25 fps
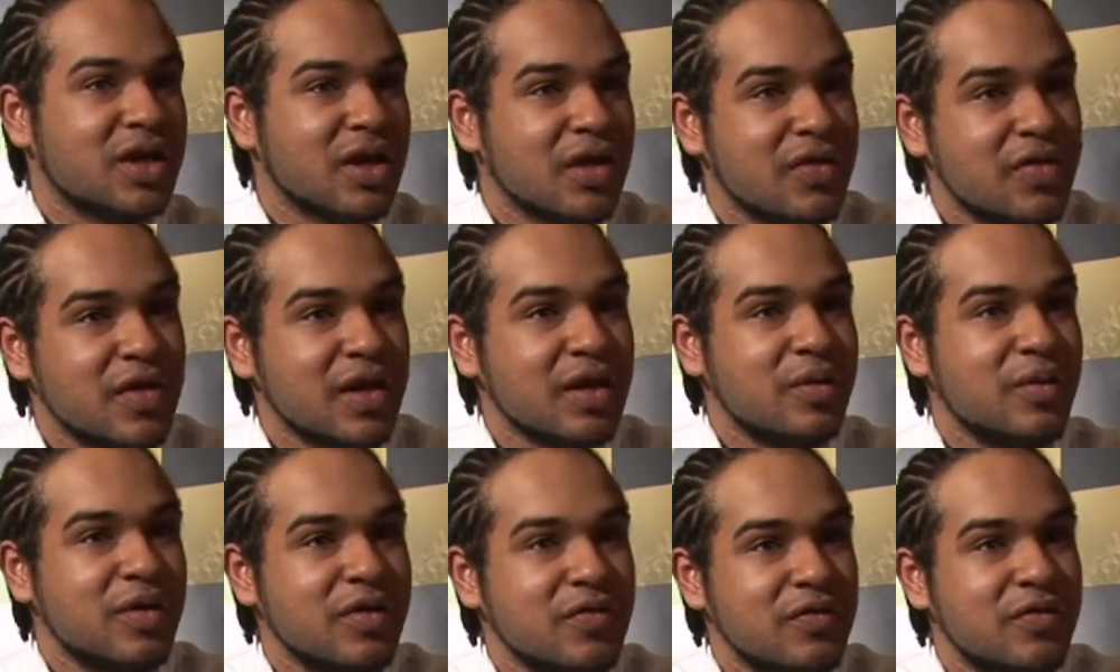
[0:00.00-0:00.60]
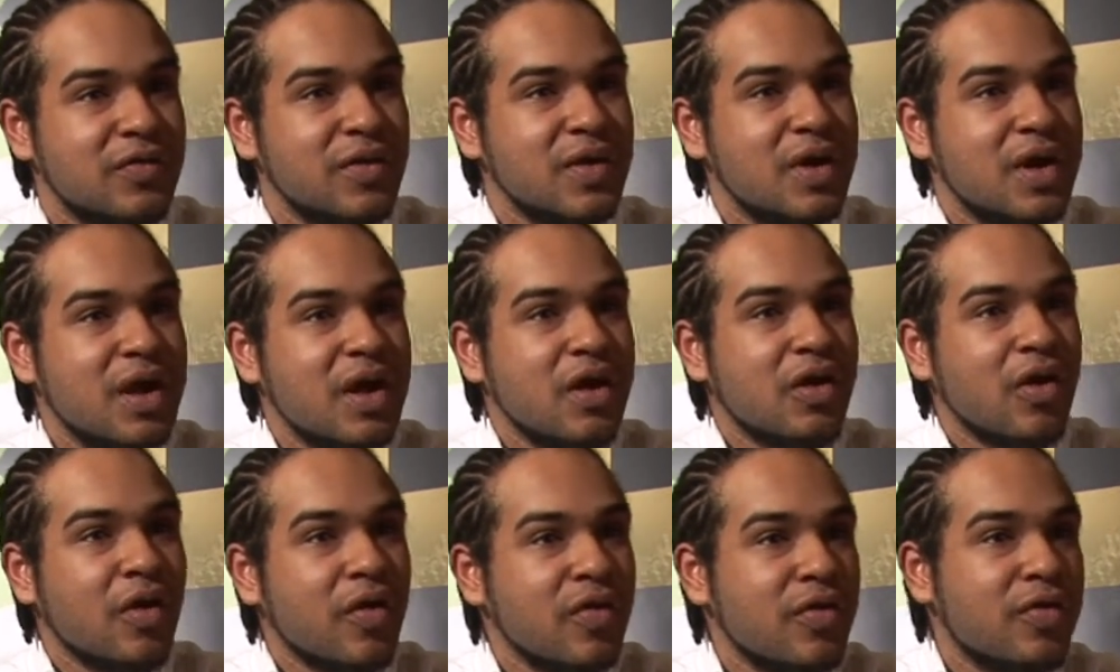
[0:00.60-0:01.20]
I think we've
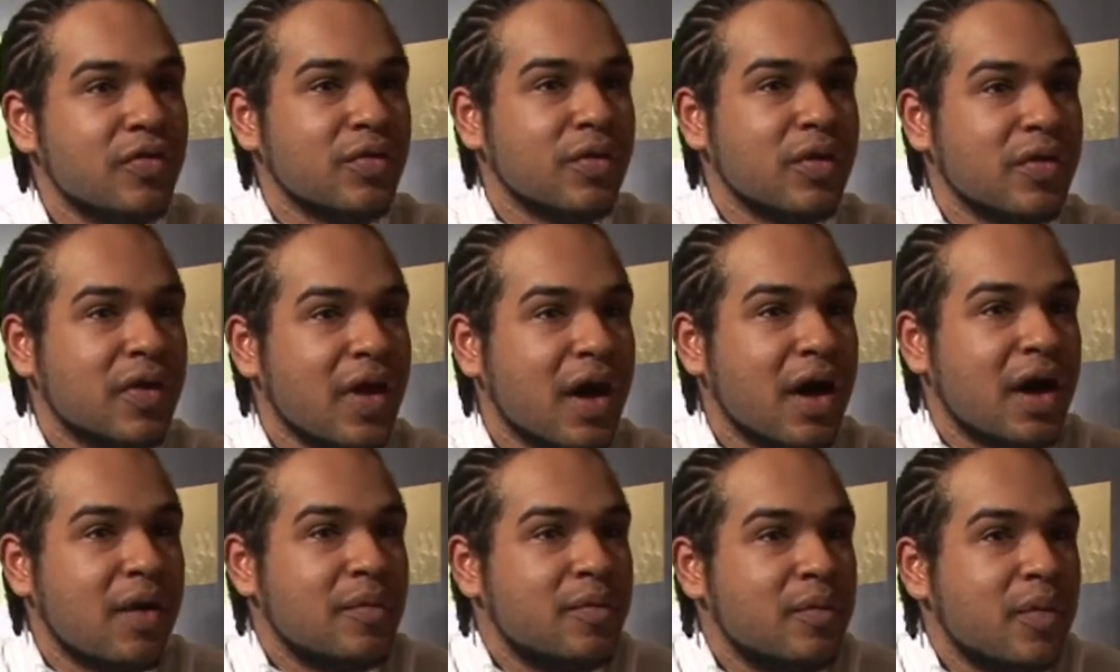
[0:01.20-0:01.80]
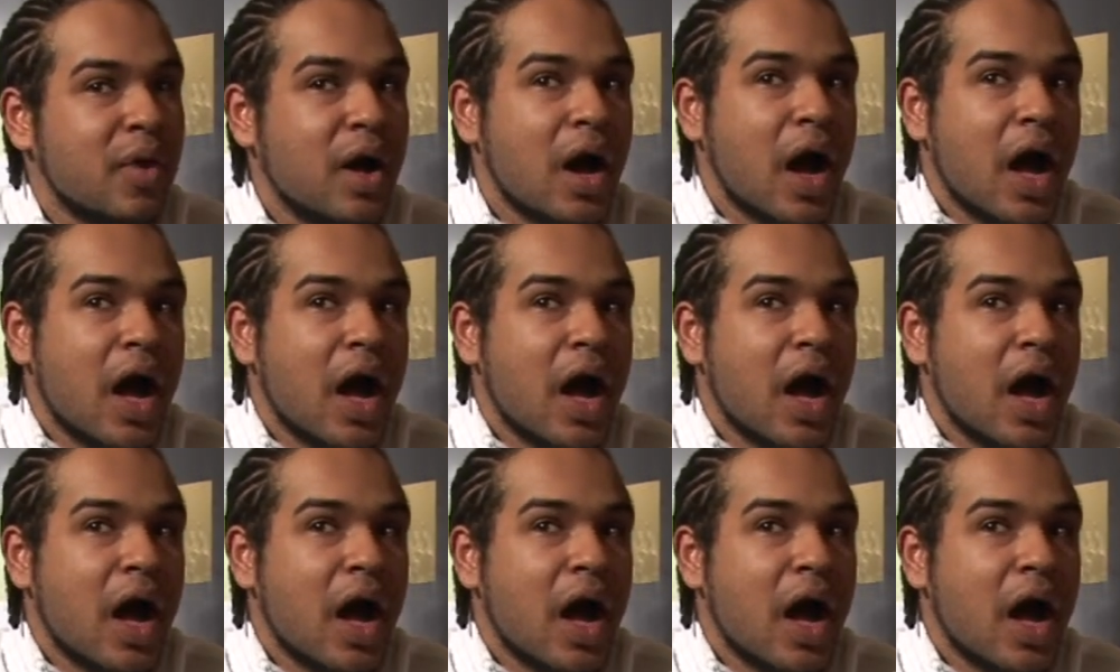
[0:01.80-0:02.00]
gone through that.